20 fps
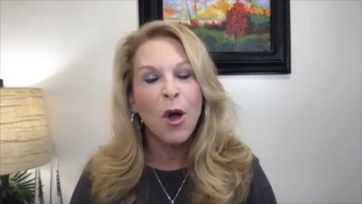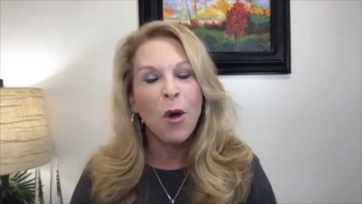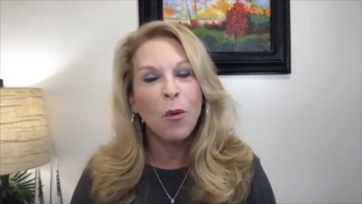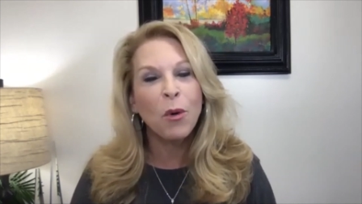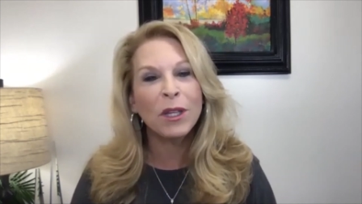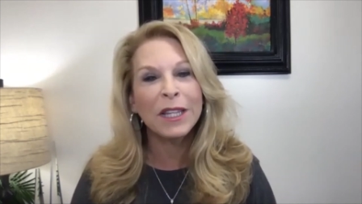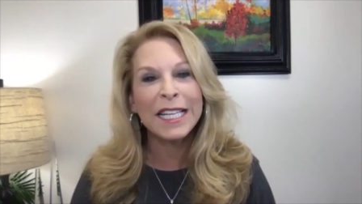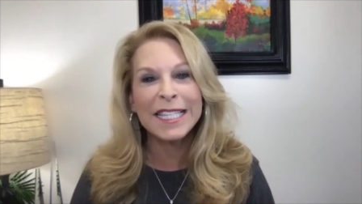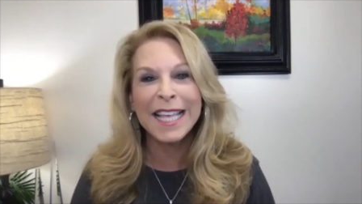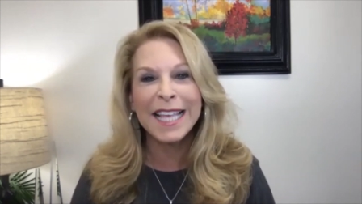
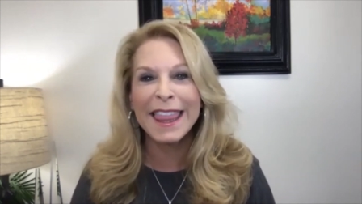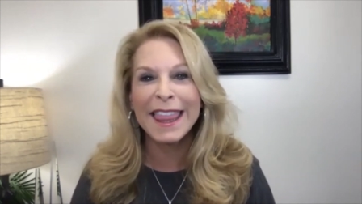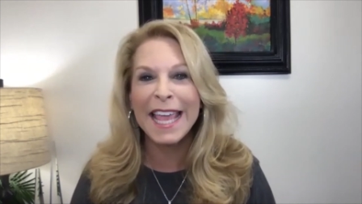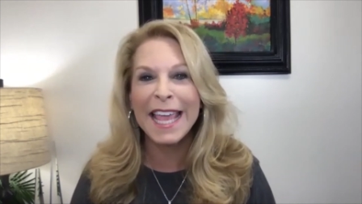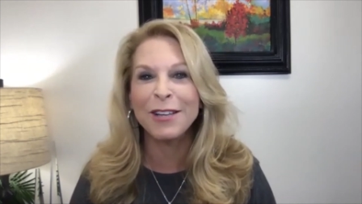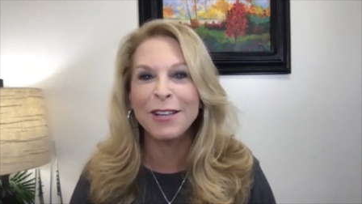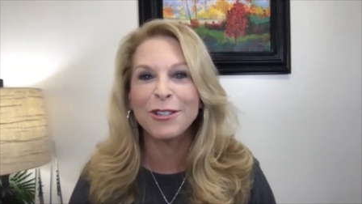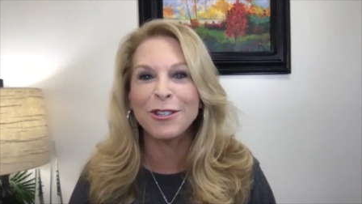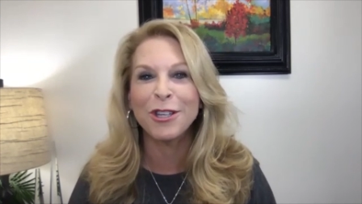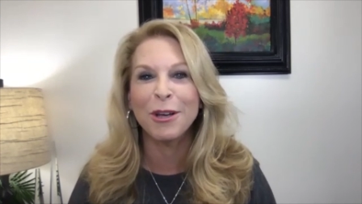Well, Lisa,
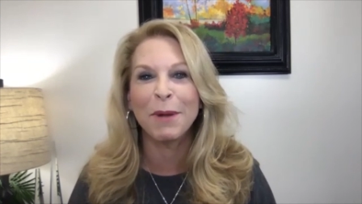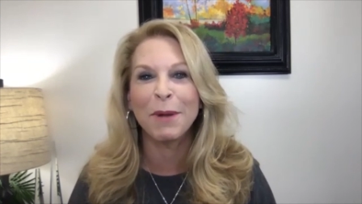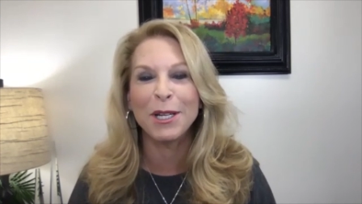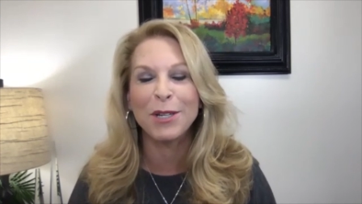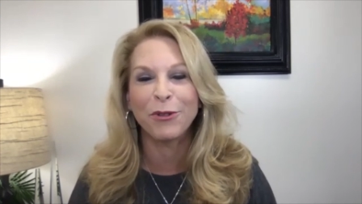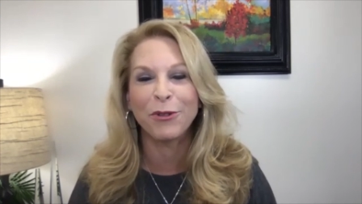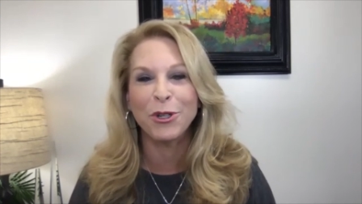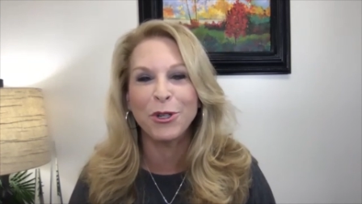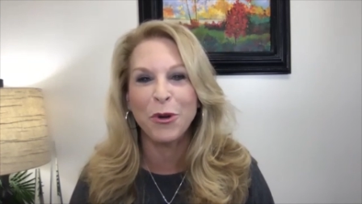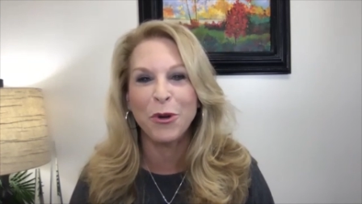thank you so much
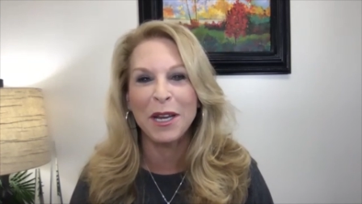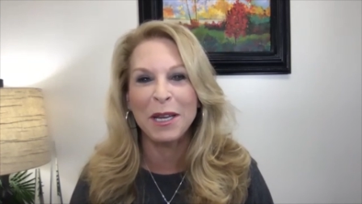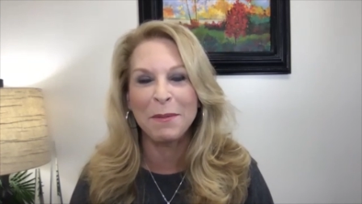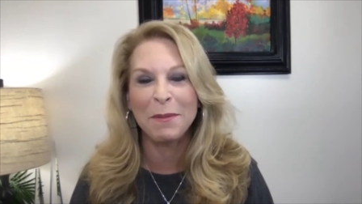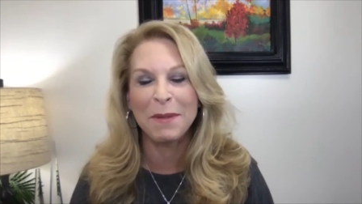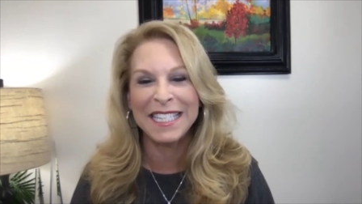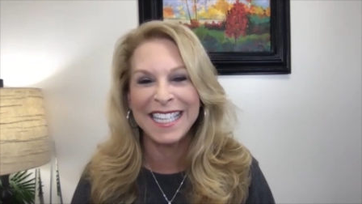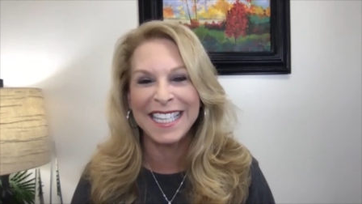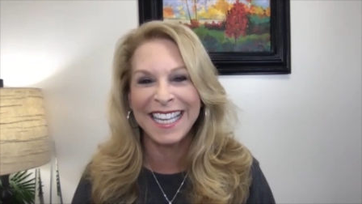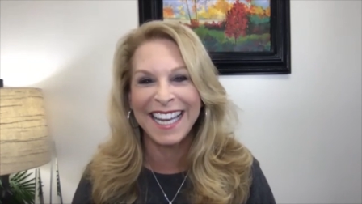for joining
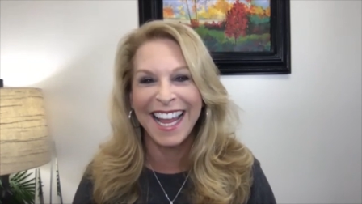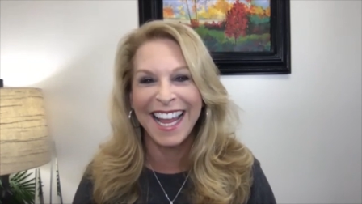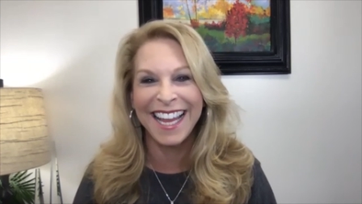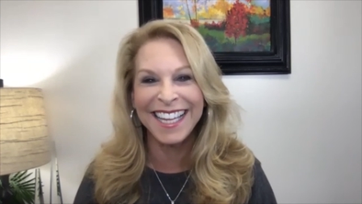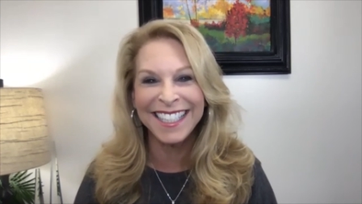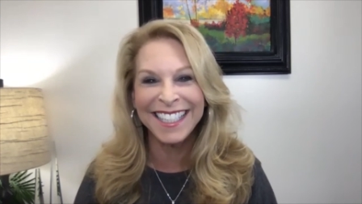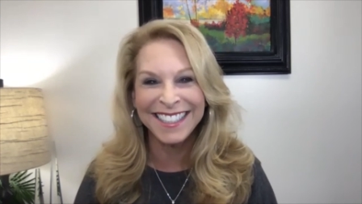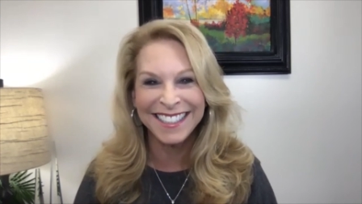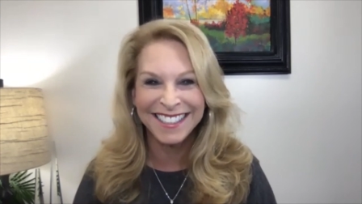me today.